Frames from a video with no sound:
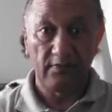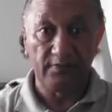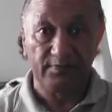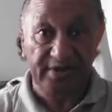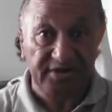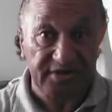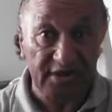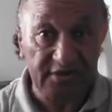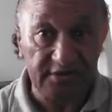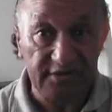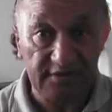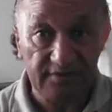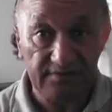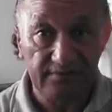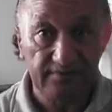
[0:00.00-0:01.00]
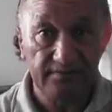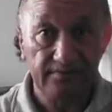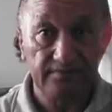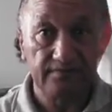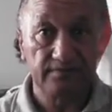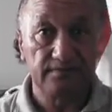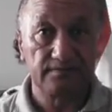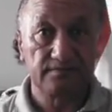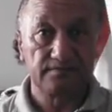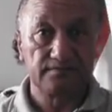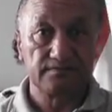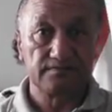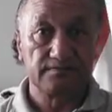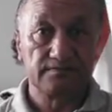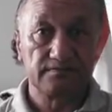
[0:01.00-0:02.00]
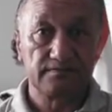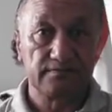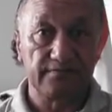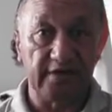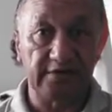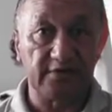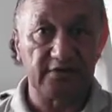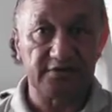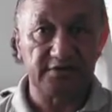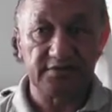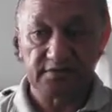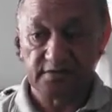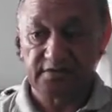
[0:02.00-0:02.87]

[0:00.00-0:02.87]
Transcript: business, because